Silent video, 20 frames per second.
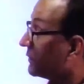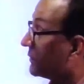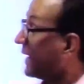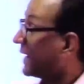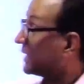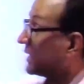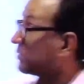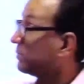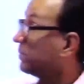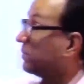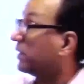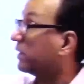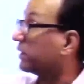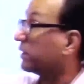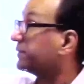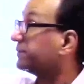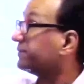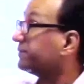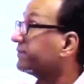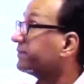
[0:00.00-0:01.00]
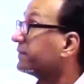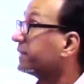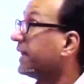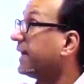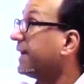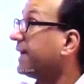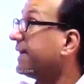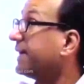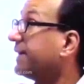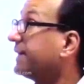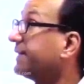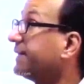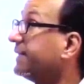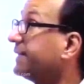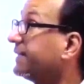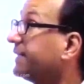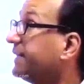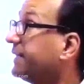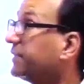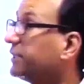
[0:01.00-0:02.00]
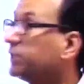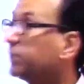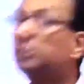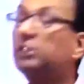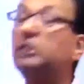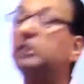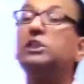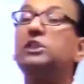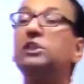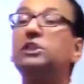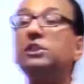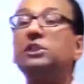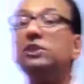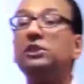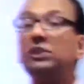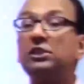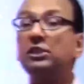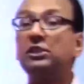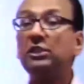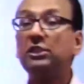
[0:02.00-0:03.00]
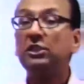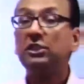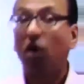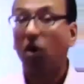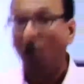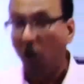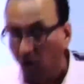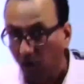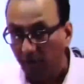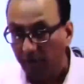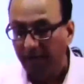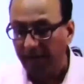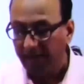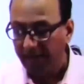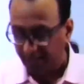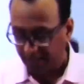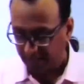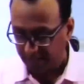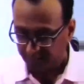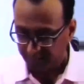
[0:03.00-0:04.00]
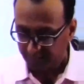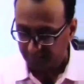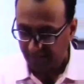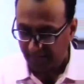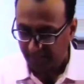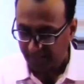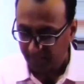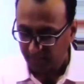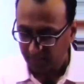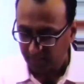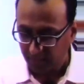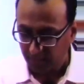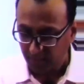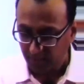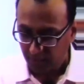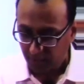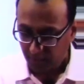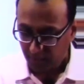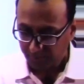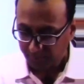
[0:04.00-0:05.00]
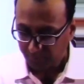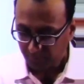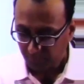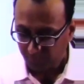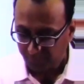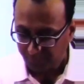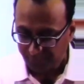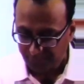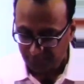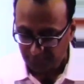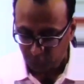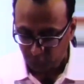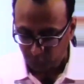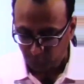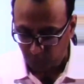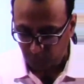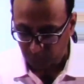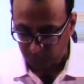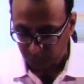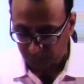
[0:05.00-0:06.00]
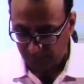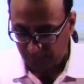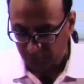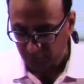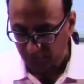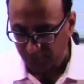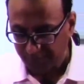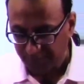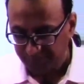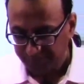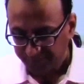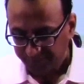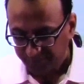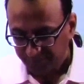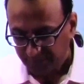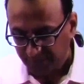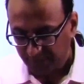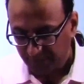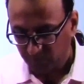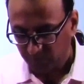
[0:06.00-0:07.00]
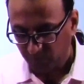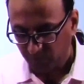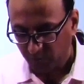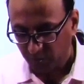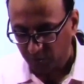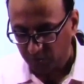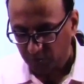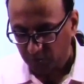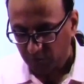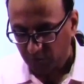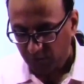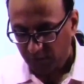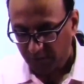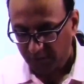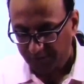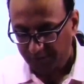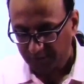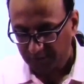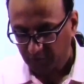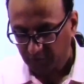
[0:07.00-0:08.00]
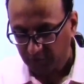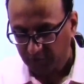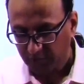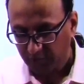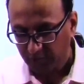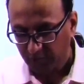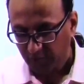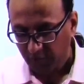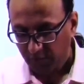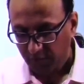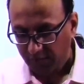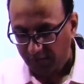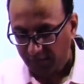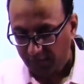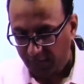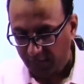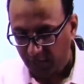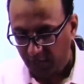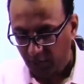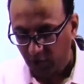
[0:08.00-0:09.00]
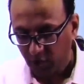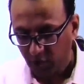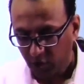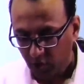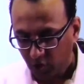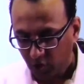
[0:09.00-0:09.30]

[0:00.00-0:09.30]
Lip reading: at birth, and it is already entered prophase 1. Actually, it was arrested in